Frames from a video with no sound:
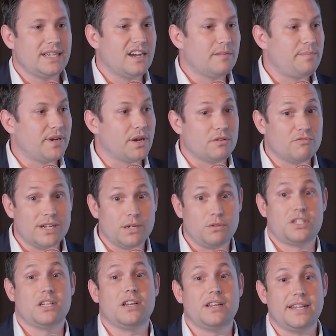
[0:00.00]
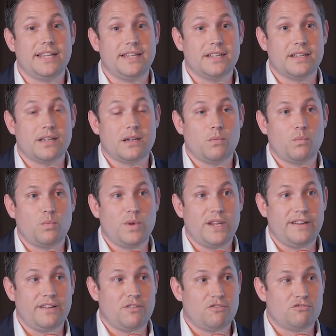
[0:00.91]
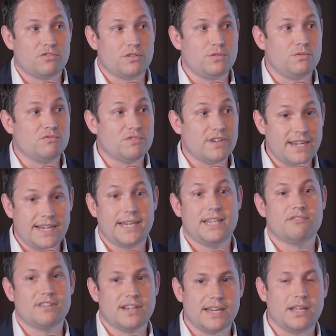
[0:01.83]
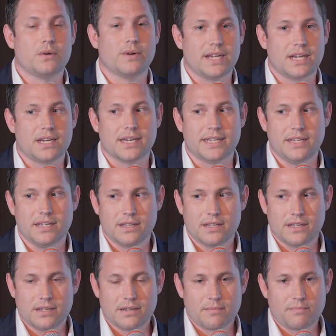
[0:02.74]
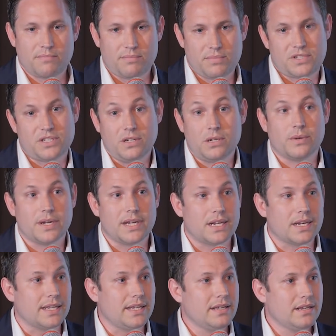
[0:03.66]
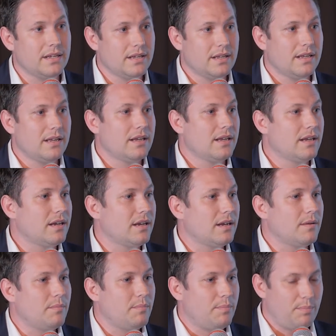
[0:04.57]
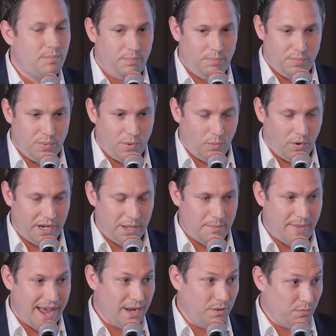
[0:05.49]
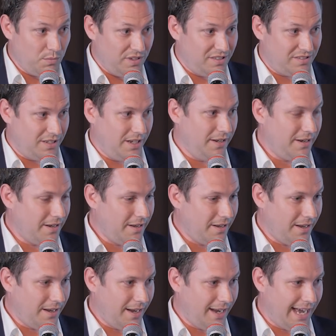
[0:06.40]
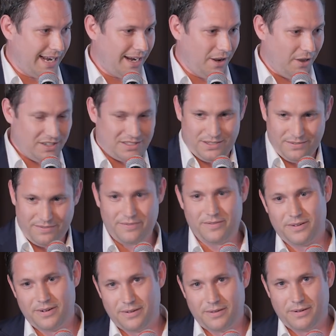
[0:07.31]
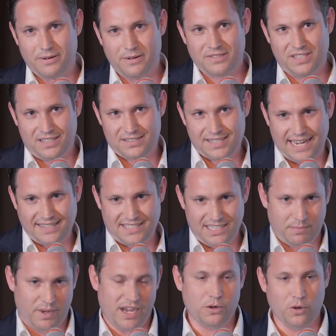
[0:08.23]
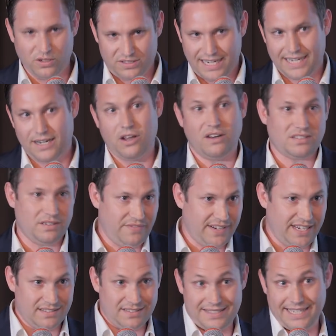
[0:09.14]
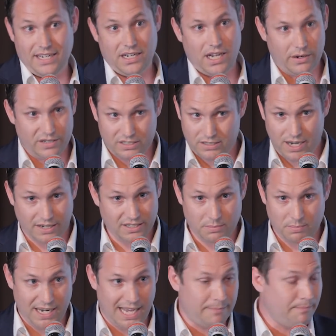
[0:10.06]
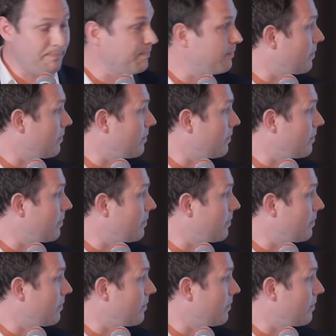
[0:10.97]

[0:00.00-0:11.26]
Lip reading: I've been on a real journey. We grew really, really quickly, too quickly. But what it meant was that I had lots of successes, but I also had lots of things that didn't go to plan.